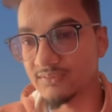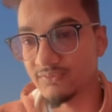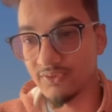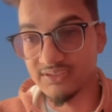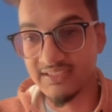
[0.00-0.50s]

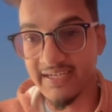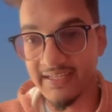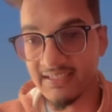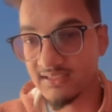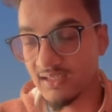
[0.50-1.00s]
for
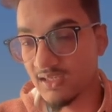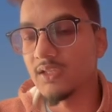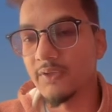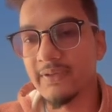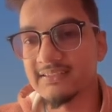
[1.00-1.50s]
settings.
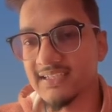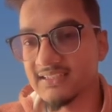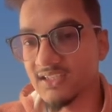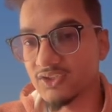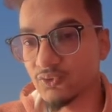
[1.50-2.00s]
You can change
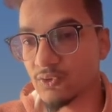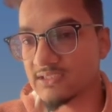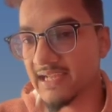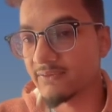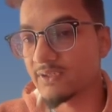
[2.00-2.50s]
the source
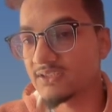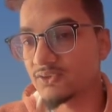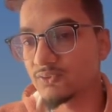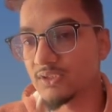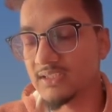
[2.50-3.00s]
language
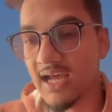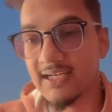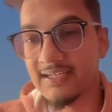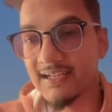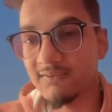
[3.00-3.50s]
to the
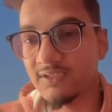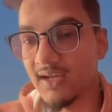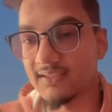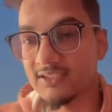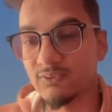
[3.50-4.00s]
target language.
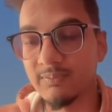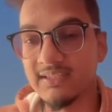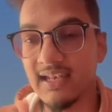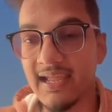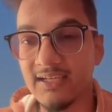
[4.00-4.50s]
This will be the
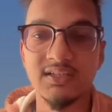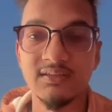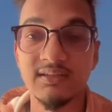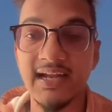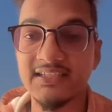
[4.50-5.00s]
language
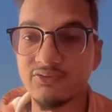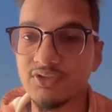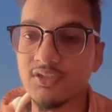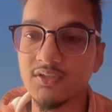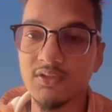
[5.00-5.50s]
that is
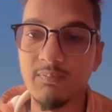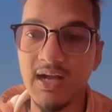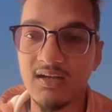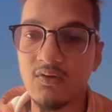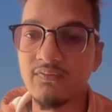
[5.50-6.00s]
written in your
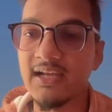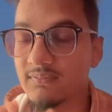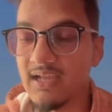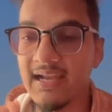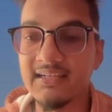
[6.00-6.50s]
markdown files,
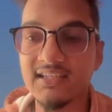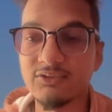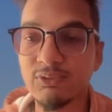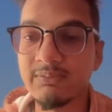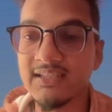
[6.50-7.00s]
and this
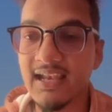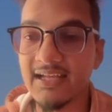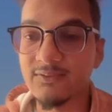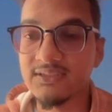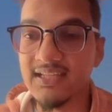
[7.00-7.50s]
will be the
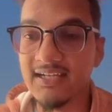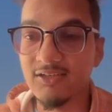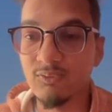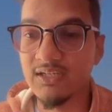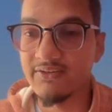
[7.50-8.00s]
language that it
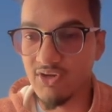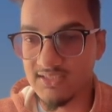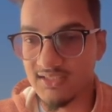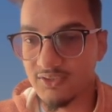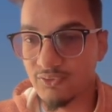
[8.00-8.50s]
will
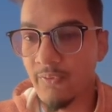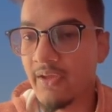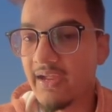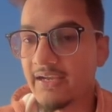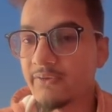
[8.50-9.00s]
translate to.
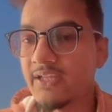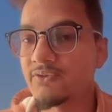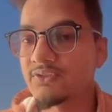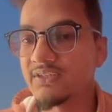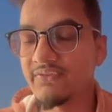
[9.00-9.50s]
And you can
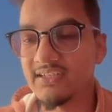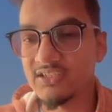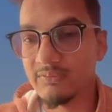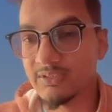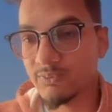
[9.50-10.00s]
use different
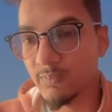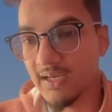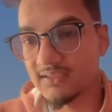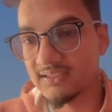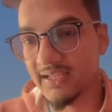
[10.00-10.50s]
service
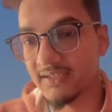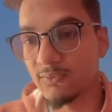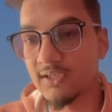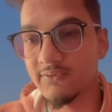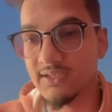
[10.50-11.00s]
providers like
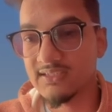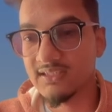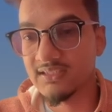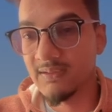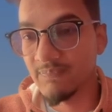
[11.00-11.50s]
Google
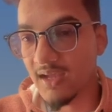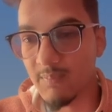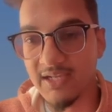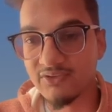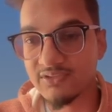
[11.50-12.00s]
Translate,
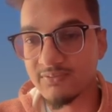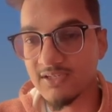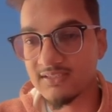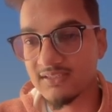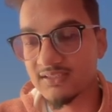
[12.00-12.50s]
Microsoft
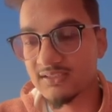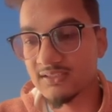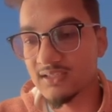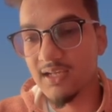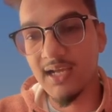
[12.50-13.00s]
Translator,
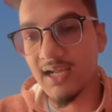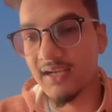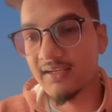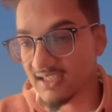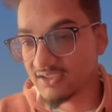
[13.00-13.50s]

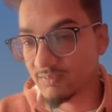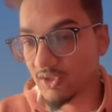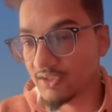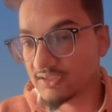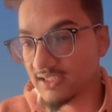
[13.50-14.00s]
and some
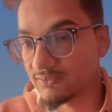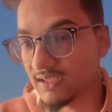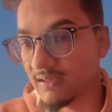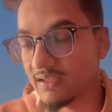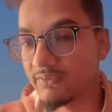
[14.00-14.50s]
others as well.
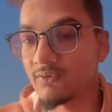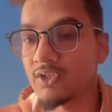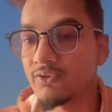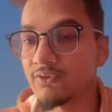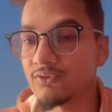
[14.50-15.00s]
If you want
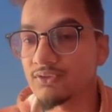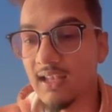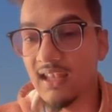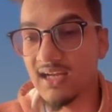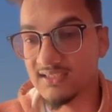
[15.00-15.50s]
to use
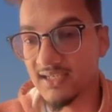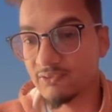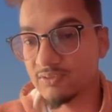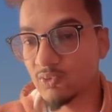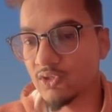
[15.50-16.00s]
large
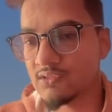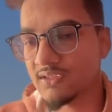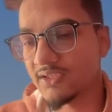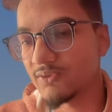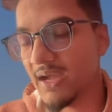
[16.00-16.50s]
language models,
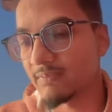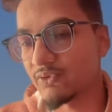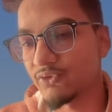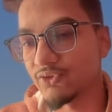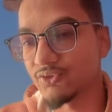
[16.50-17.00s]
then you have to
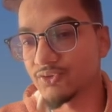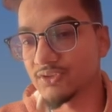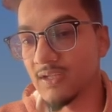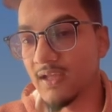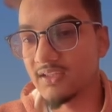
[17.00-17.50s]
use
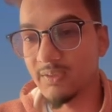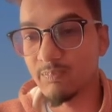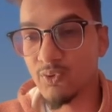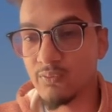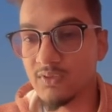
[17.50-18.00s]
the
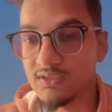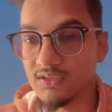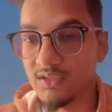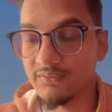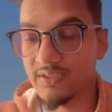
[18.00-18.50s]
pro version
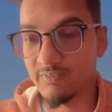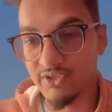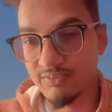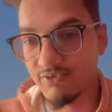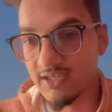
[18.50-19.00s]
of
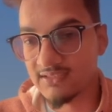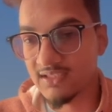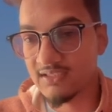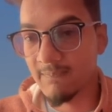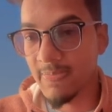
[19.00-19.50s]
Immersive
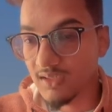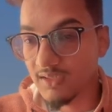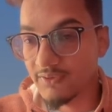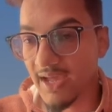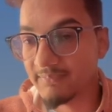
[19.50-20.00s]
Translate.
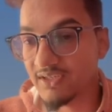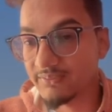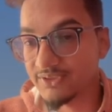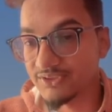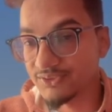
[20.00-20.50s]
You have the
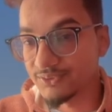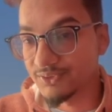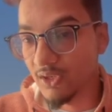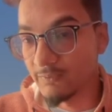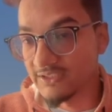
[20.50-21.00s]
option to
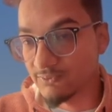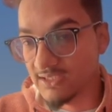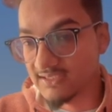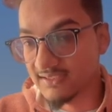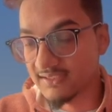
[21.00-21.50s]
always
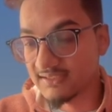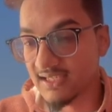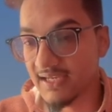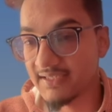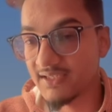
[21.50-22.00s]
translate this
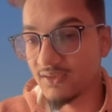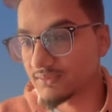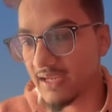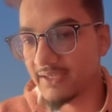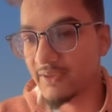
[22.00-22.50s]
site,
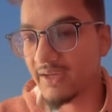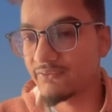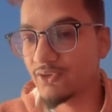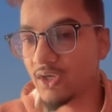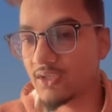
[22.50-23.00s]
and you have
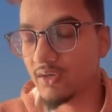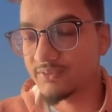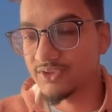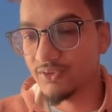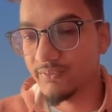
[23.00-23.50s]
few other
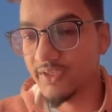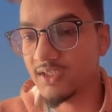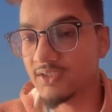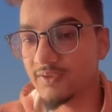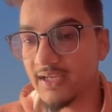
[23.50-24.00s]
options over here.
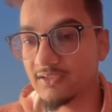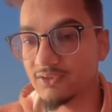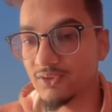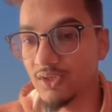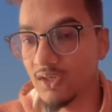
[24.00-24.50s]
You can
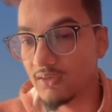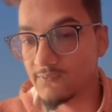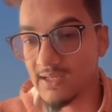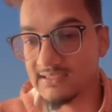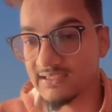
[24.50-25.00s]
also
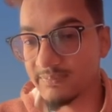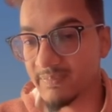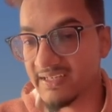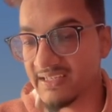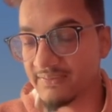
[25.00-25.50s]
translate
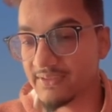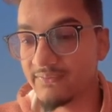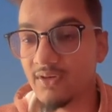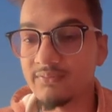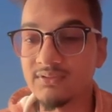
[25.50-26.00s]
PDF,
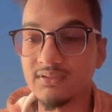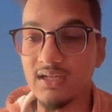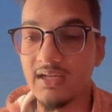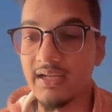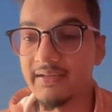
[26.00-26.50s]
EPUBs,
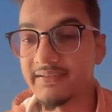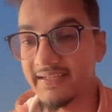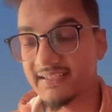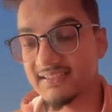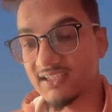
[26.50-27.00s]
and
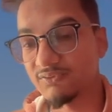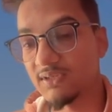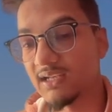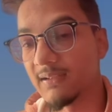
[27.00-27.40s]
text as well.